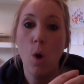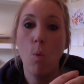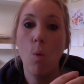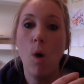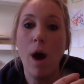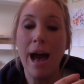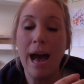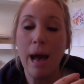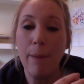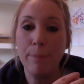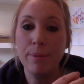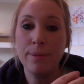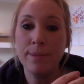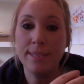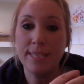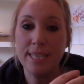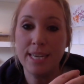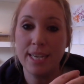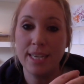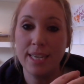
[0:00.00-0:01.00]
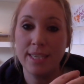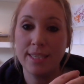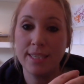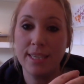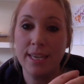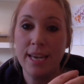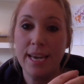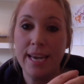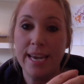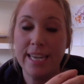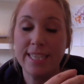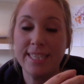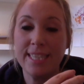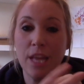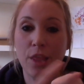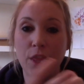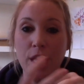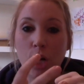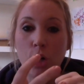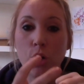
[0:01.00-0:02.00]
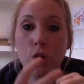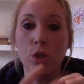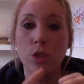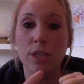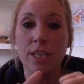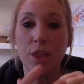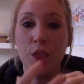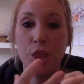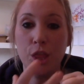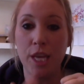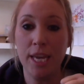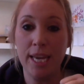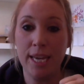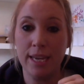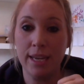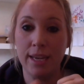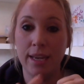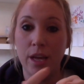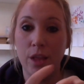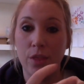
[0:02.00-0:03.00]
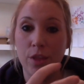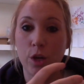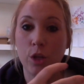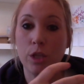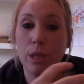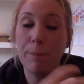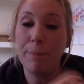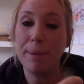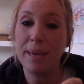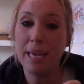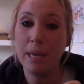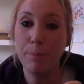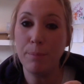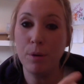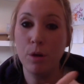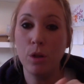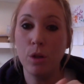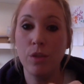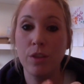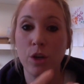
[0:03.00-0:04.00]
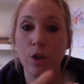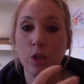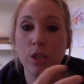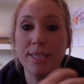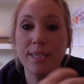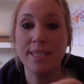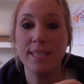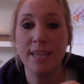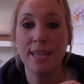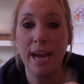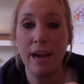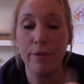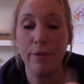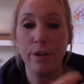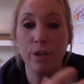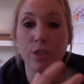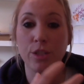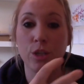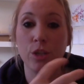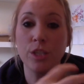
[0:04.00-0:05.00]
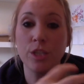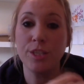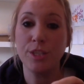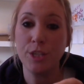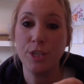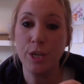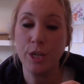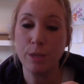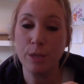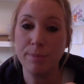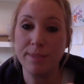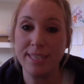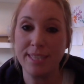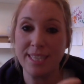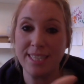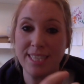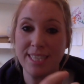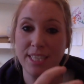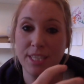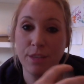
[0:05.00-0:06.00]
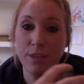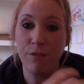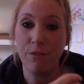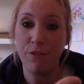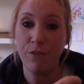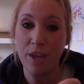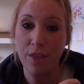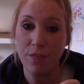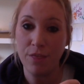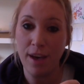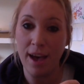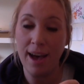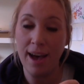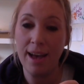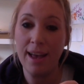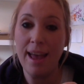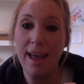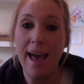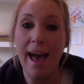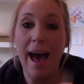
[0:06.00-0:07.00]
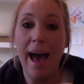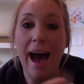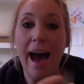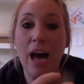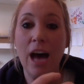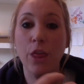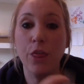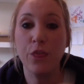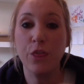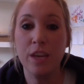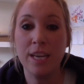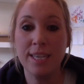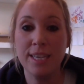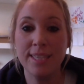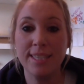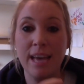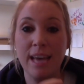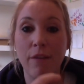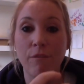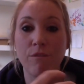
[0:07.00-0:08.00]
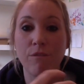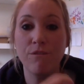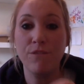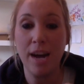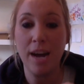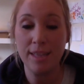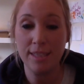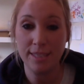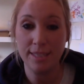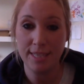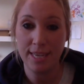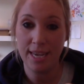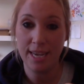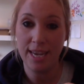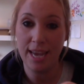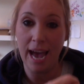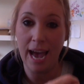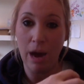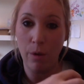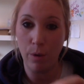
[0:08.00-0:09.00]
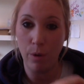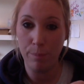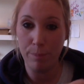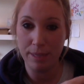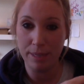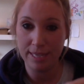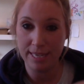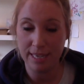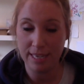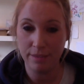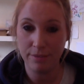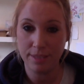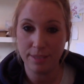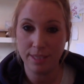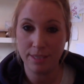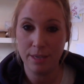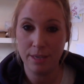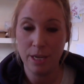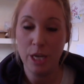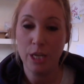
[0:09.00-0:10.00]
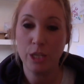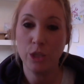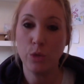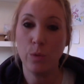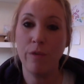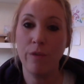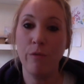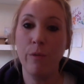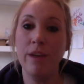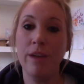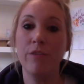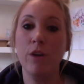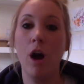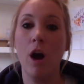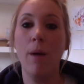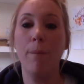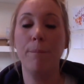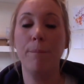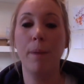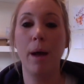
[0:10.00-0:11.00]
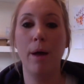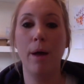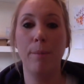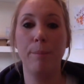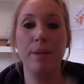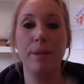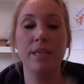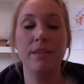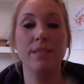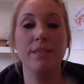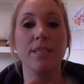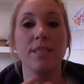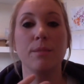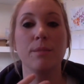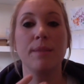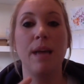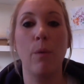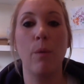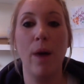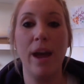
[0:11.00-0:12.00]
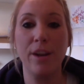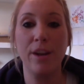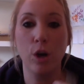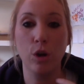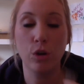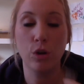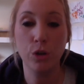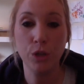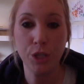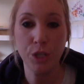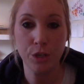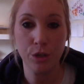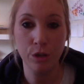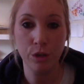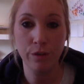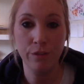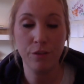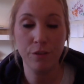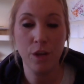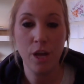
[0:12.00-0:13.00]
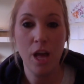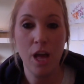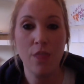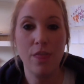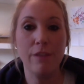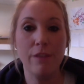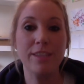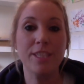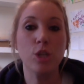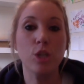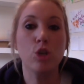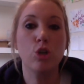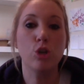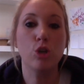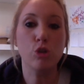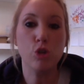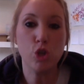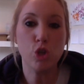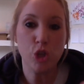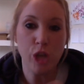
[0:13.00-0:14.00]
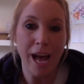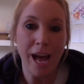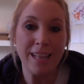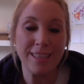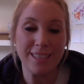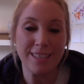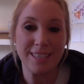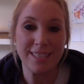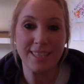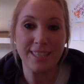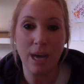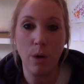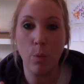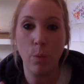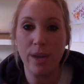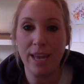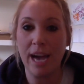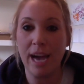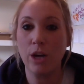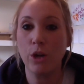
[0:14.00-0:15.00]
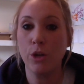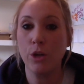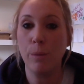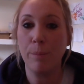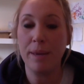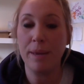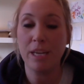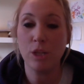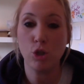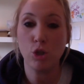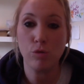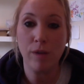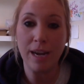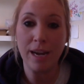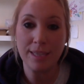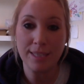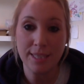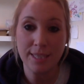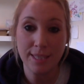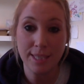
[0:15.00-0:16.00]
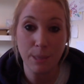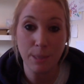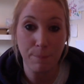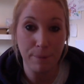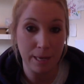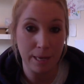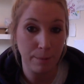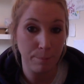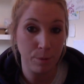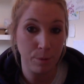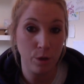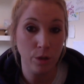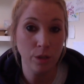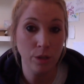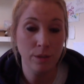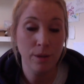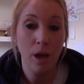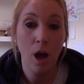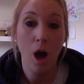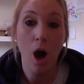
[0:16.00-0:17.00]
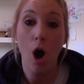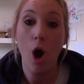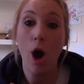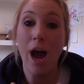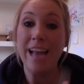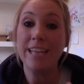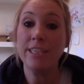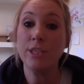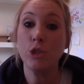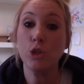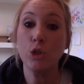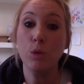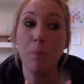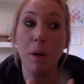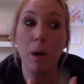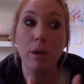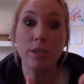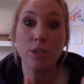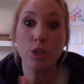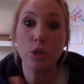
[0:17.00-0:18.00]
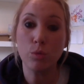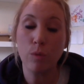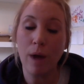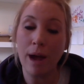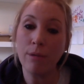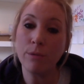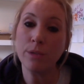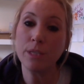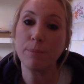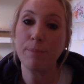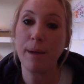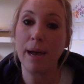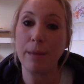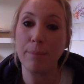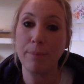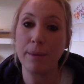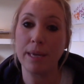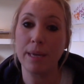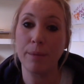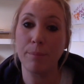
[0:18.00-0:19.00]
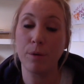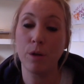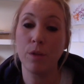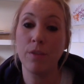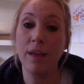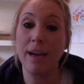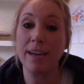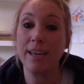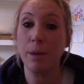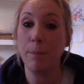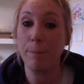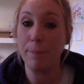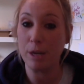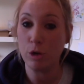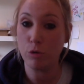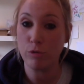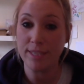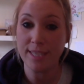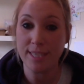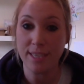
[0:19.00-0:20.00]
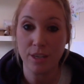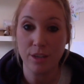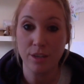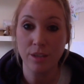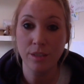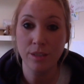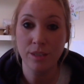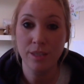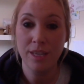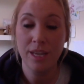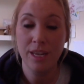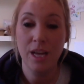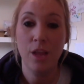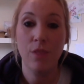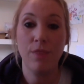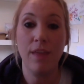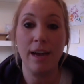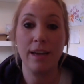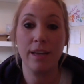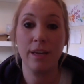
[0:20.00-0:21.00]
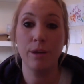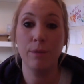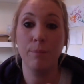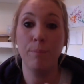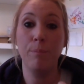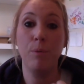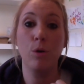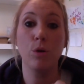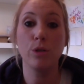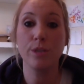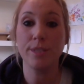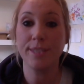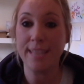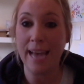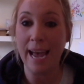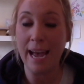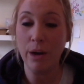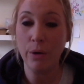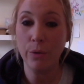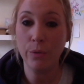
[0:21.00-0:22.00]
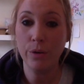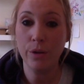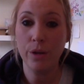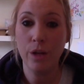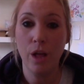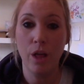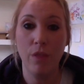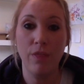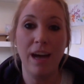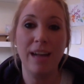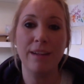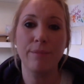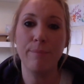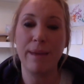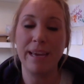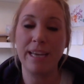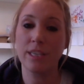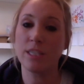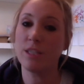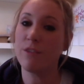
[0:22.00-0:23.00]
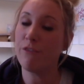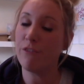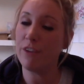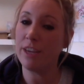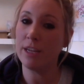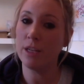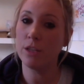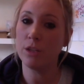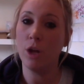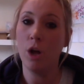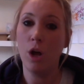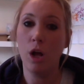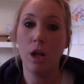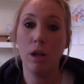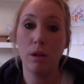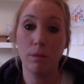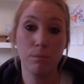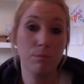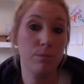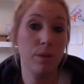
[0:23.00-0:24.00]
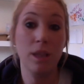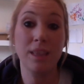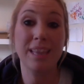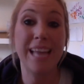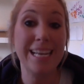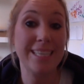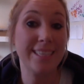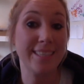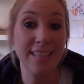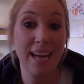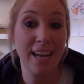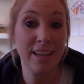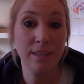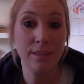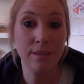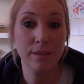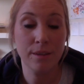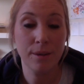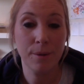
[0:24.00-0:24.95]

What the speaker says: What happens is that the only thing, the only people, the only scenarios, the only circumstances to fit that are things that validate our beliefs. So if we've got a belief system that we're not good enough, there is a good chance that we are going to be attracted to people or end up surrounded by people that can be critical, that can put us down, that make us feel less than.